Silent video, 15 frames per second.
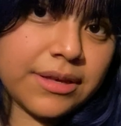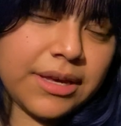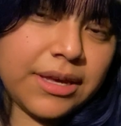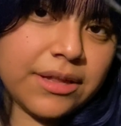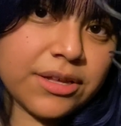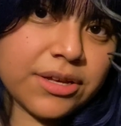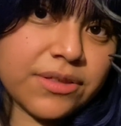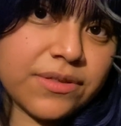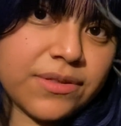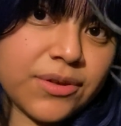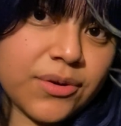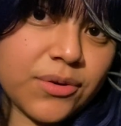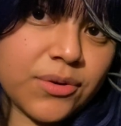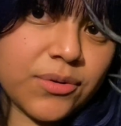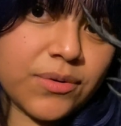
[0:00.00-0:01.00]
He looks
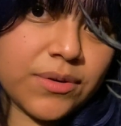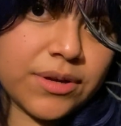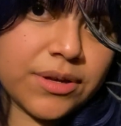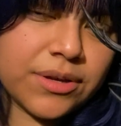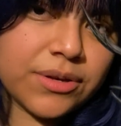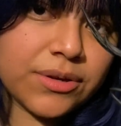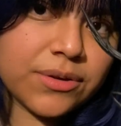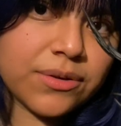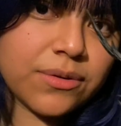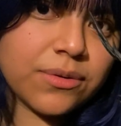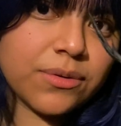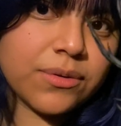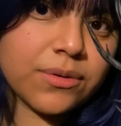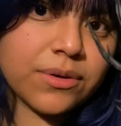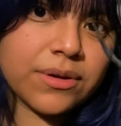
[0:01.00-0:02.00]
so
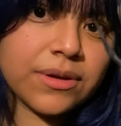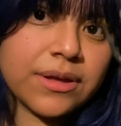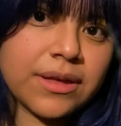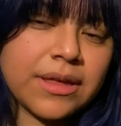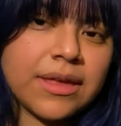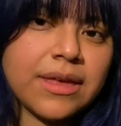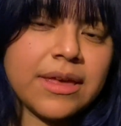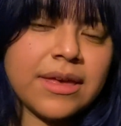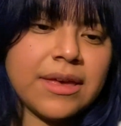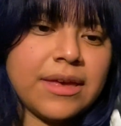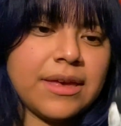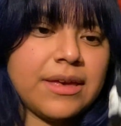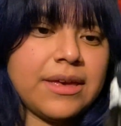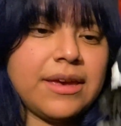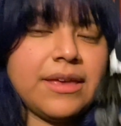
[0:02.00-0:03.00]
cool.
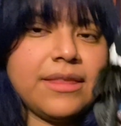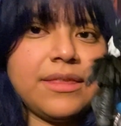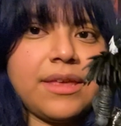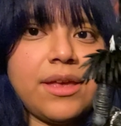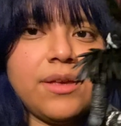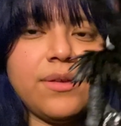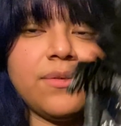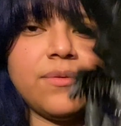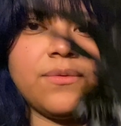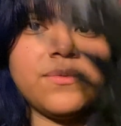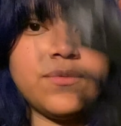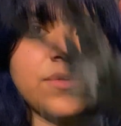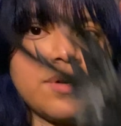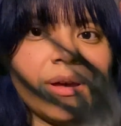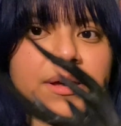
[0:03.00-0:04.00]
And then
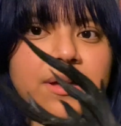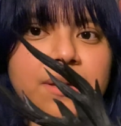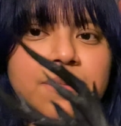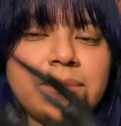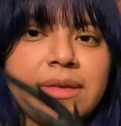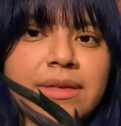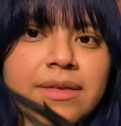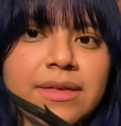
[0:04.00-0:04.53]
from